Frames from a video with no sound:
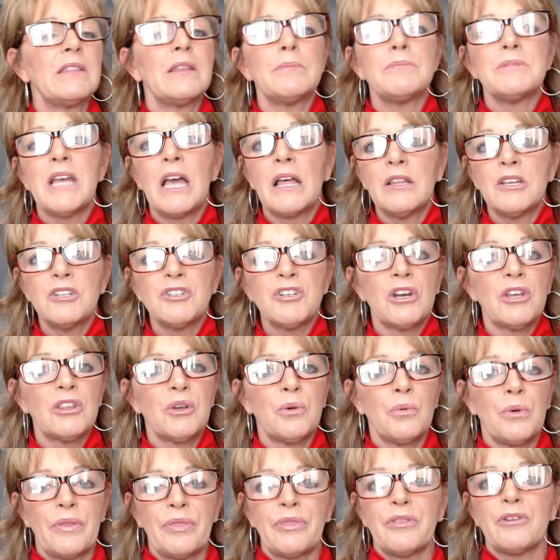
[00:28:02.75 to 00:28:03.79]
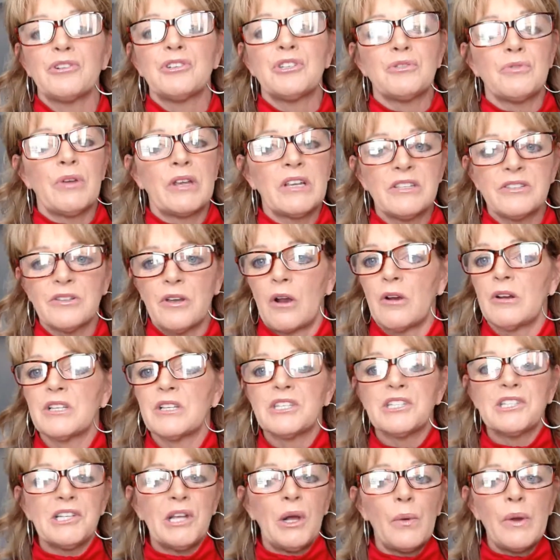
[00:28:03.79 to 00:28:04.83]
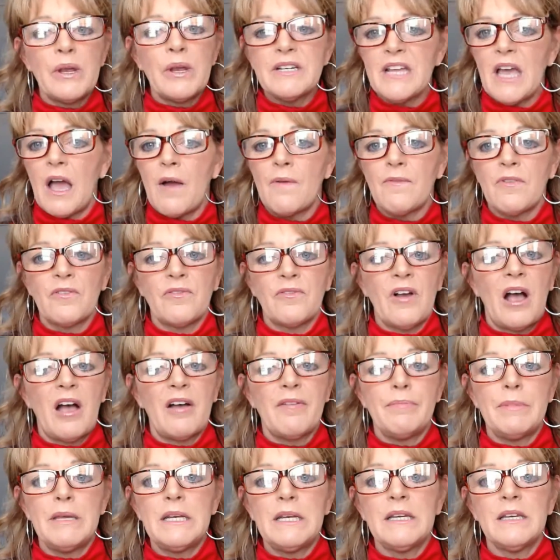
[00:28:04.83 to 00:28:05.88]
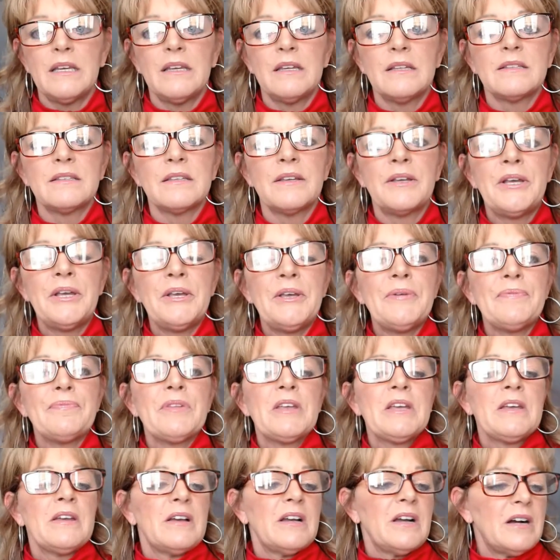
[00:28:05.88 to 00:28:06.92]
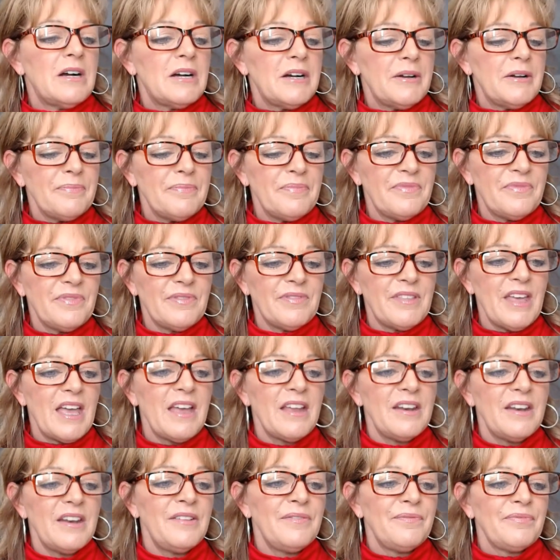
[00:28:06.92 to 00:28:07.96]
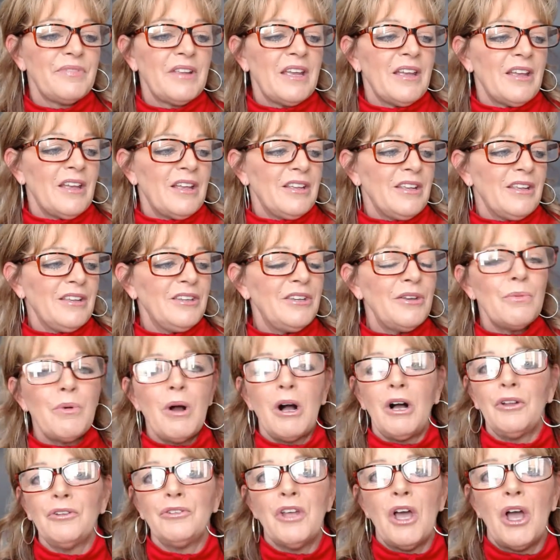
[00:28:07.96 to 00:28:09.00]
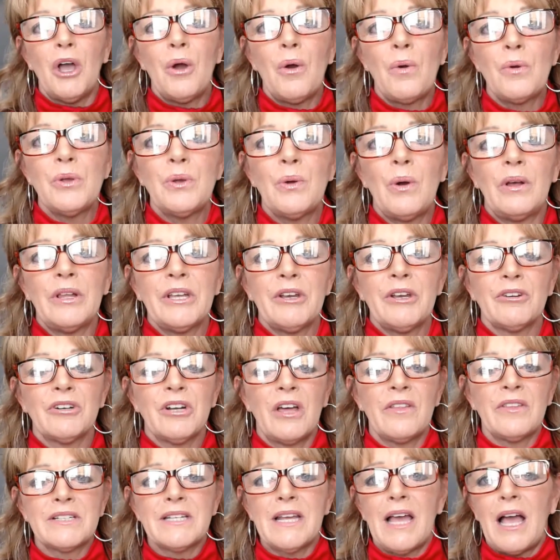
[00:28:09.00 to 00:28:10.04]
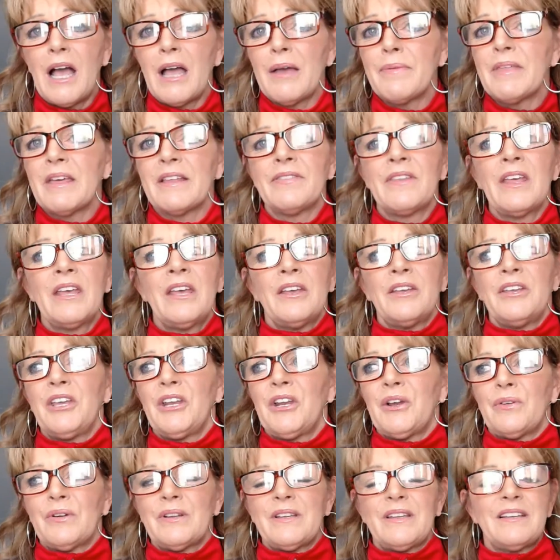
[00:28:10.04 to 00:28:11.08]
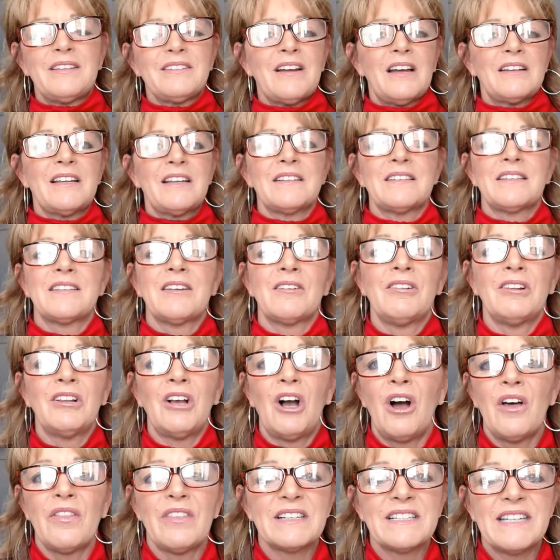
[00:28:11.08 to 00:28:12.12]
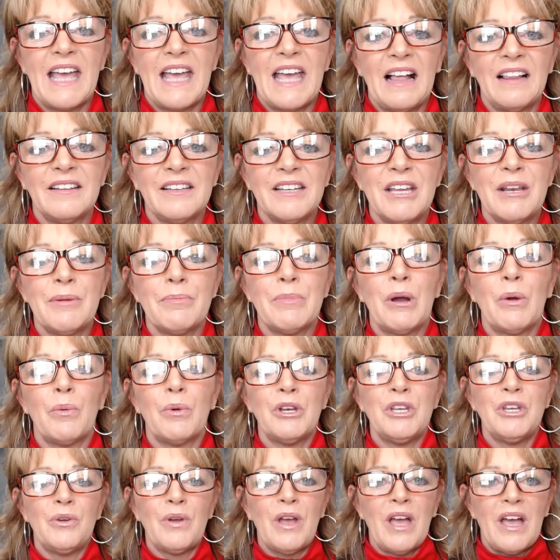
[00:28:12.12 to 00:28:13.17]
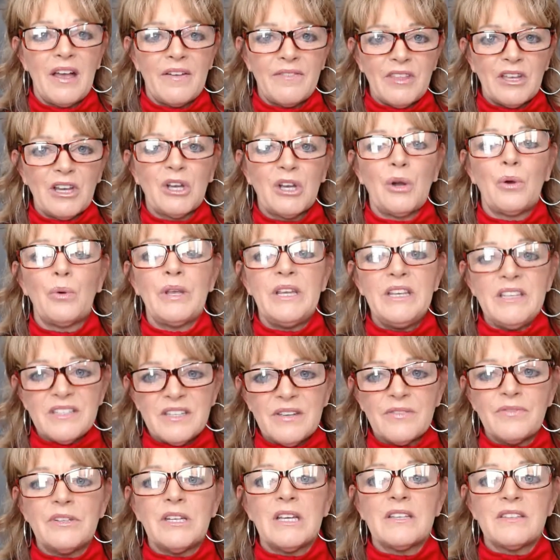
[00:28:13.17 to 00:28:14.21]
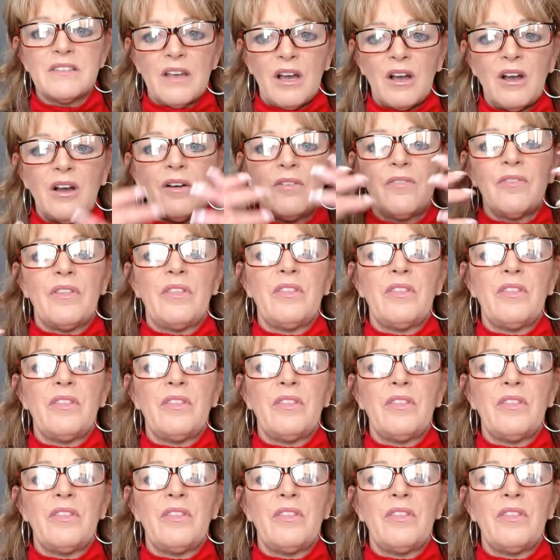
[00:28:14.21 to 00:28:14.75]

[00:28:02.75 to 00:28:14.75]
them tell each other what their strengths are, and slowing down for 5 minutes, then you all hear it all the time, that it's not necessarily all the talent, but when you have the cohesiveness of